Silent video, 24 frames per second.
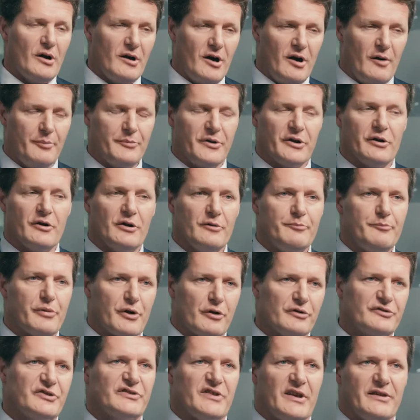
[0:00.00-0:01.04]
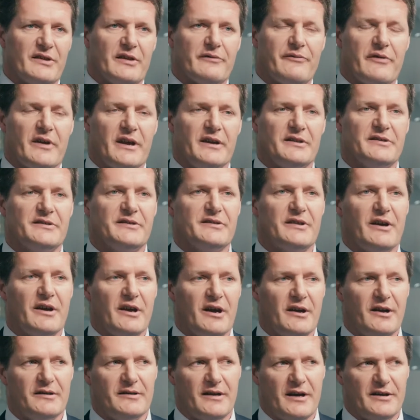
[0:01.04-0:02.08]
optical process interface,
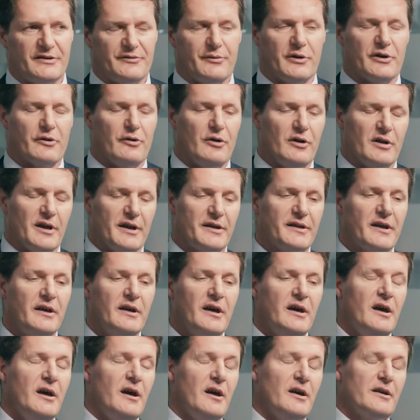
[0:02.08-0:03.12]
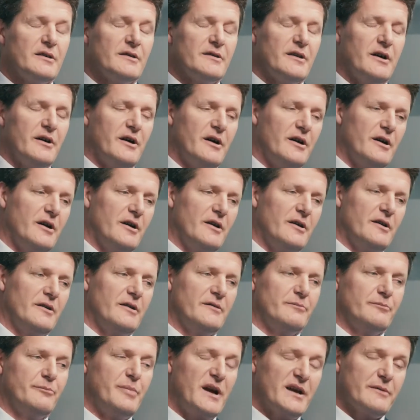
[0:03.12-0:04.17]
uh, as we call it.
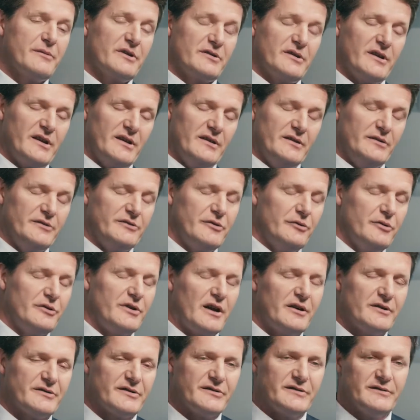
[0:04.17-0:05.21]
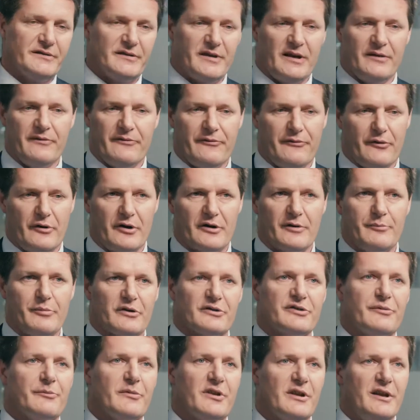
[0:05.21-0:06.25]
Uh, back in 2004
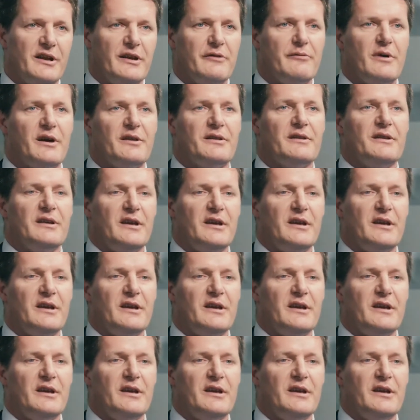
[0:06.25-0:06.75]
approximately, when